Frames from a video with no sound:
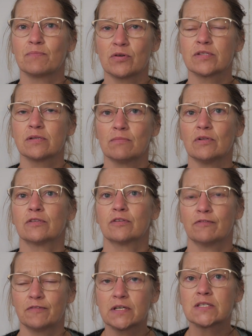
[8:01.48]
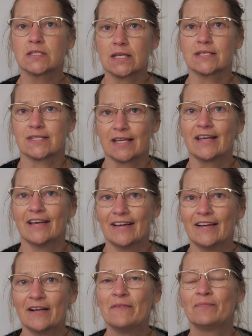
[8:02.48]
possible to fix this.
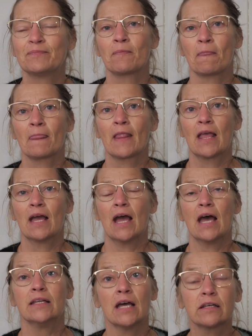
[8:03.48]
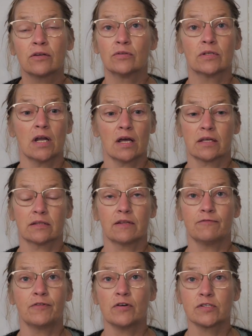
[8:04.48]
And I could, like,
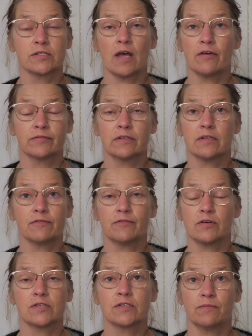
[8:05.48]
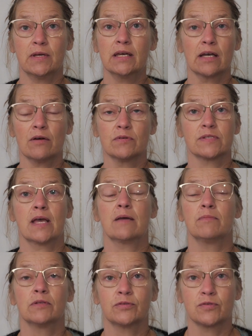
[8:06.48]
after the first week, I was
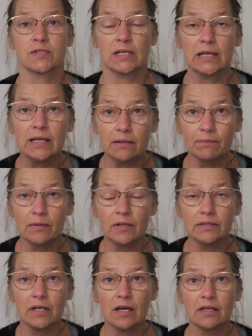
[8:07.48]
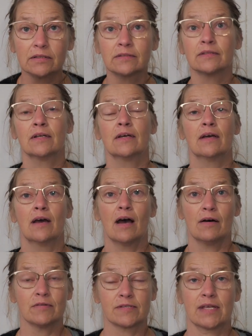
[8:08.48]
able to sleep all night.
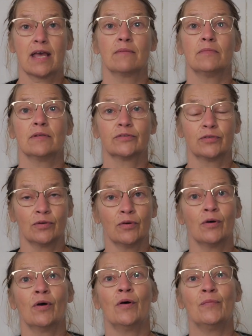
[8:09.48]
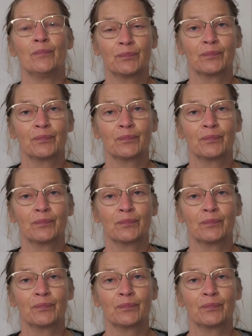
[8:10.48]
I was able to